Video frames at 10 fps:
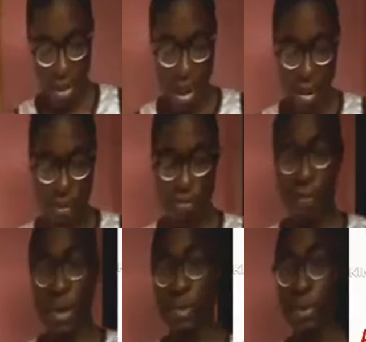I hope you've
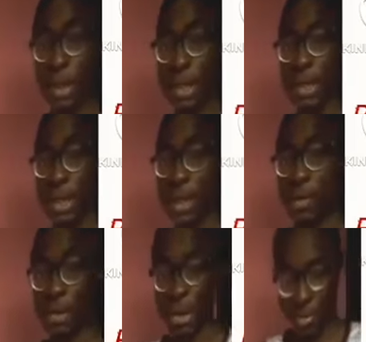been able to understand that
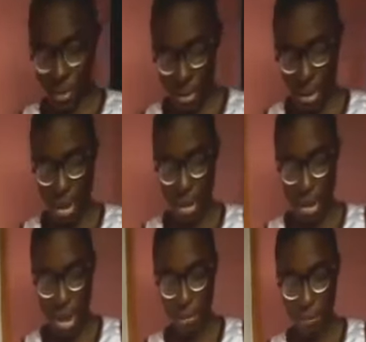concept.
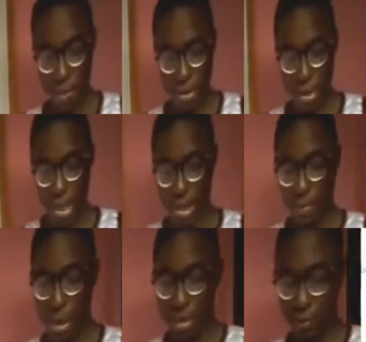Now let's move on to the next
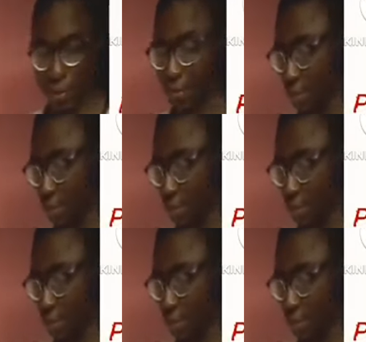part of this